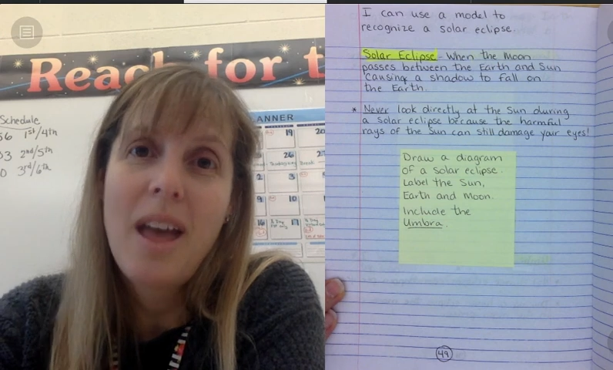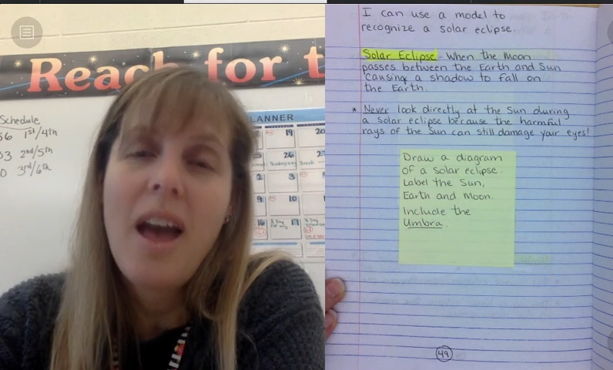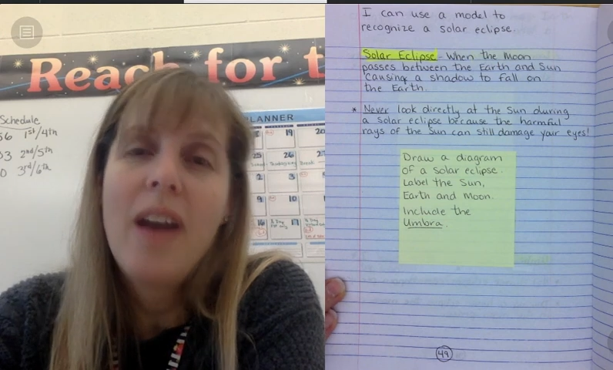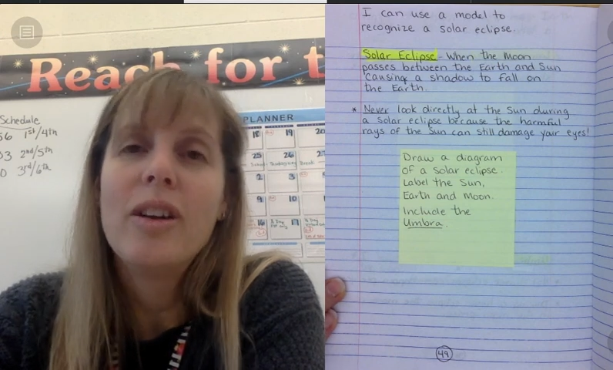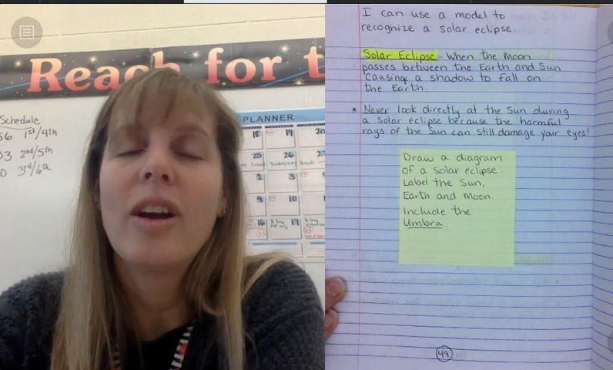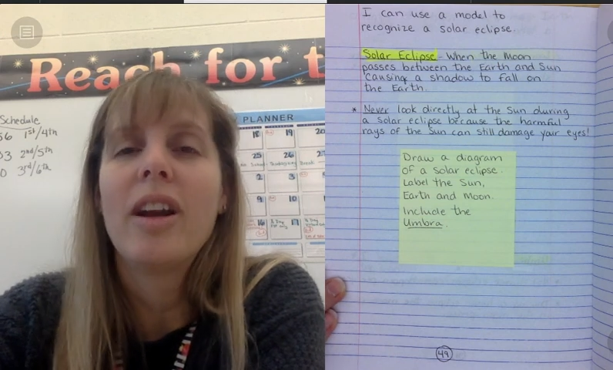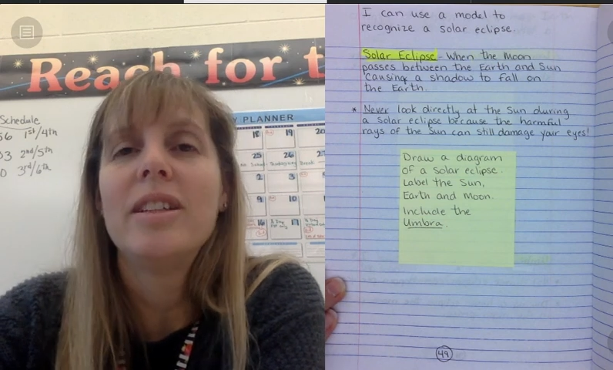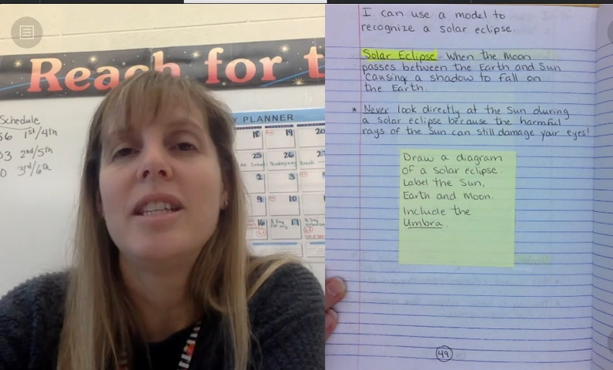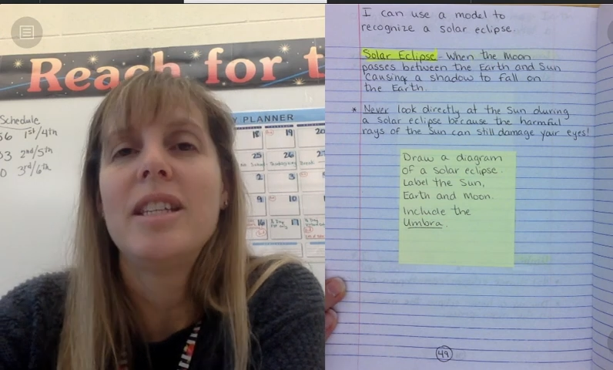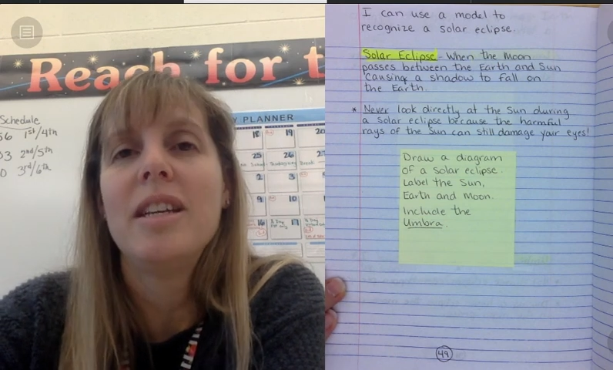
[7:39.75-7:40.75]
you're going to
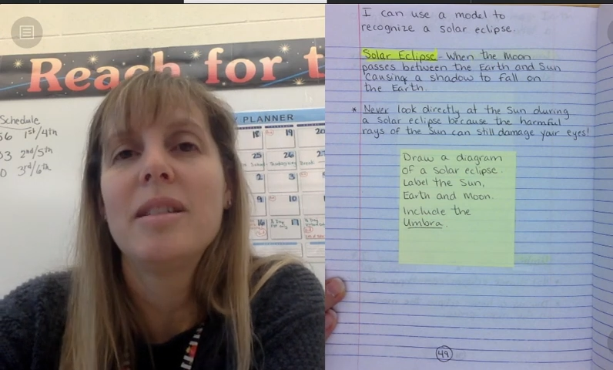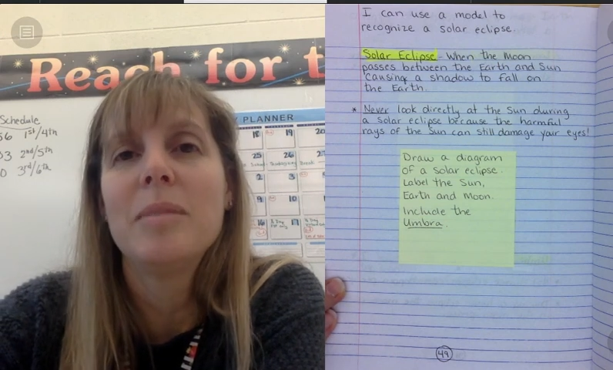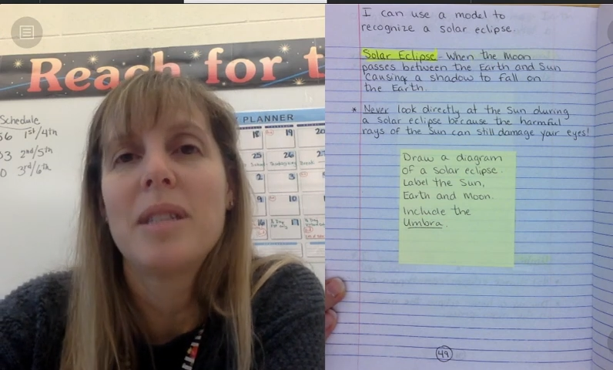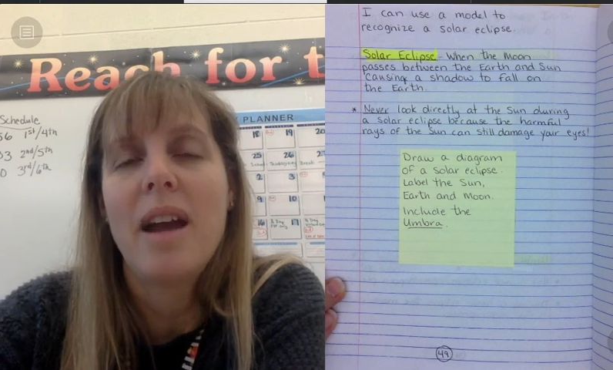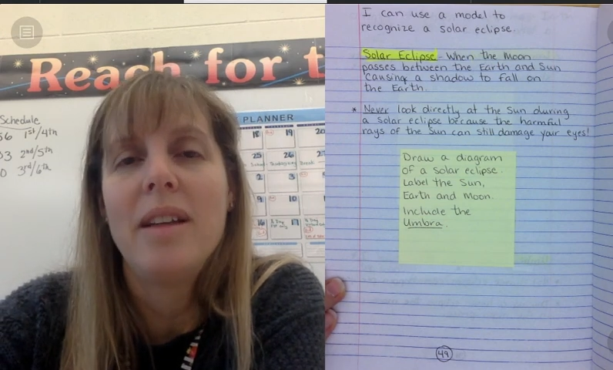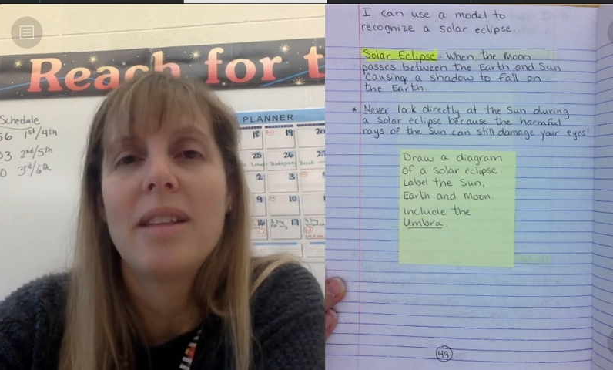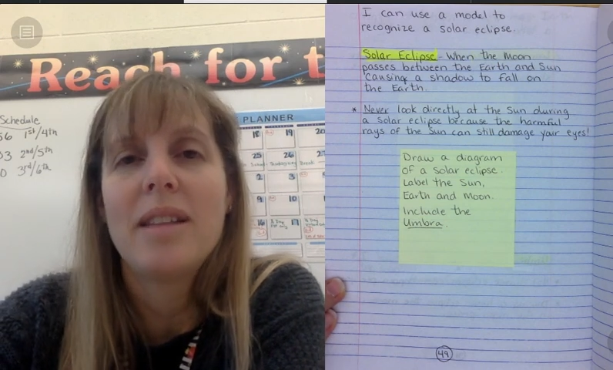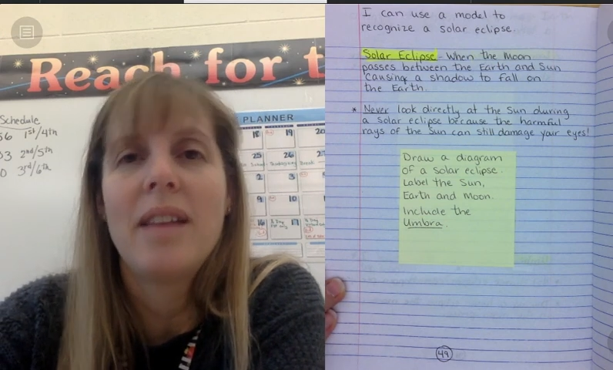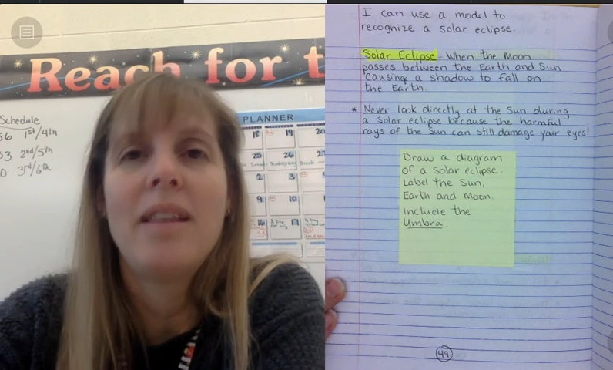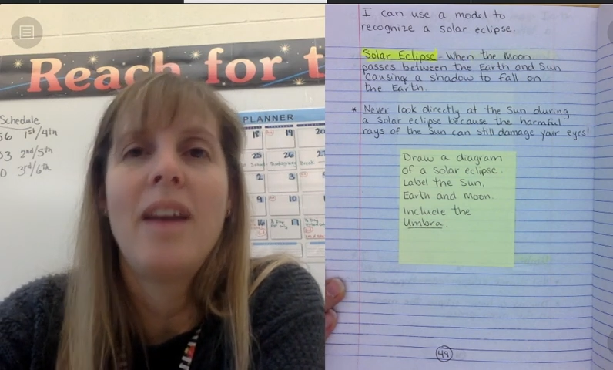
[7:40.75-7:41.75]
see some sights, and
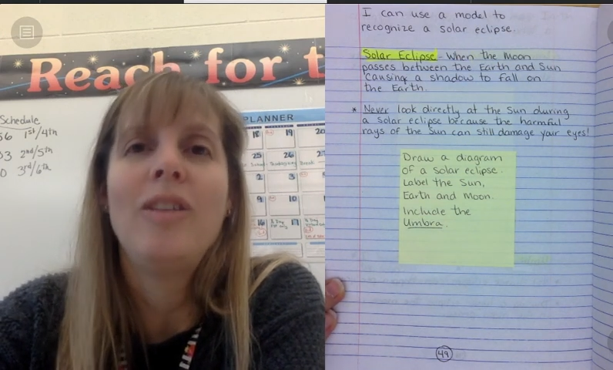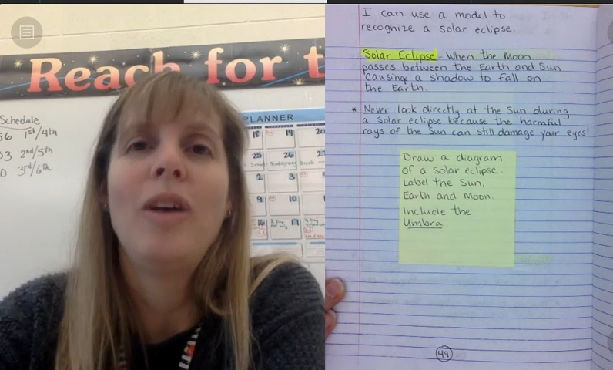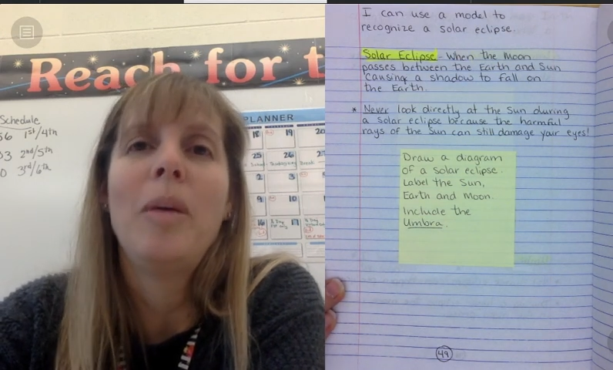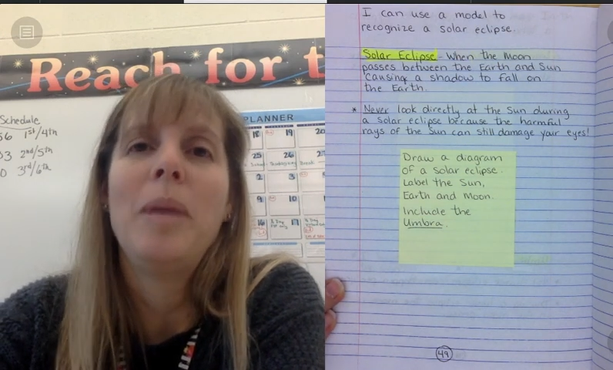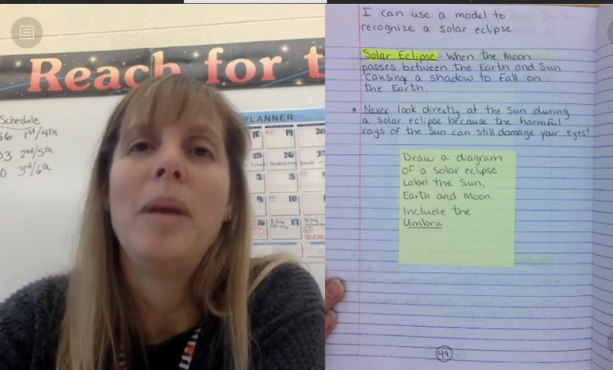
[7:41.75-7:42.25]
then you'll be